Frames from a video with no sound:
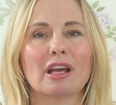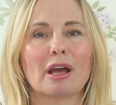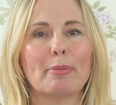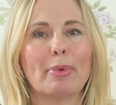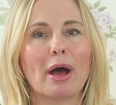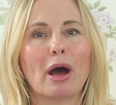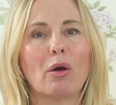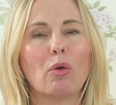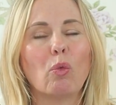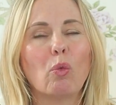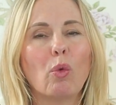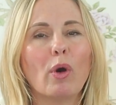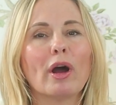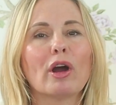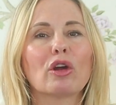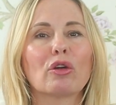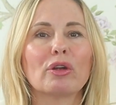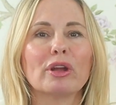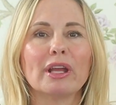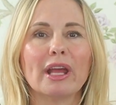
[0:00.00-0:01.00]
about
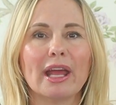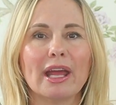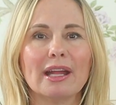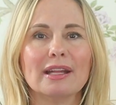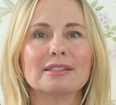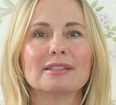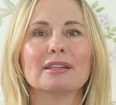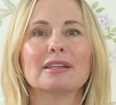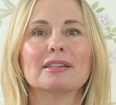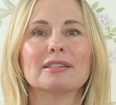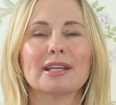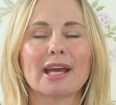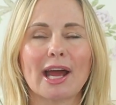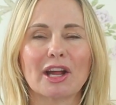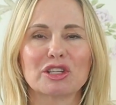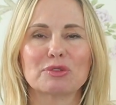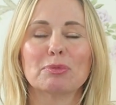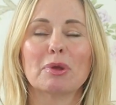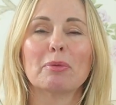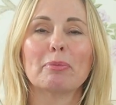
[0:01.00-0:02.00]
what creates an
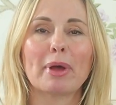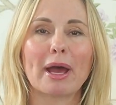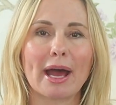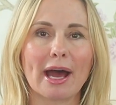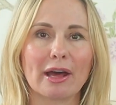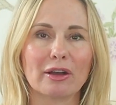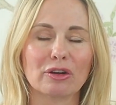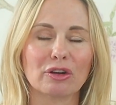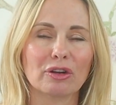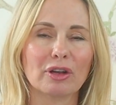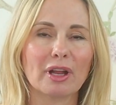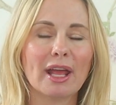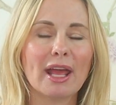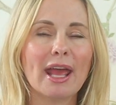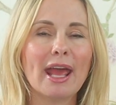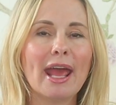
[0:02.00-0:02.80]
attachment pattern.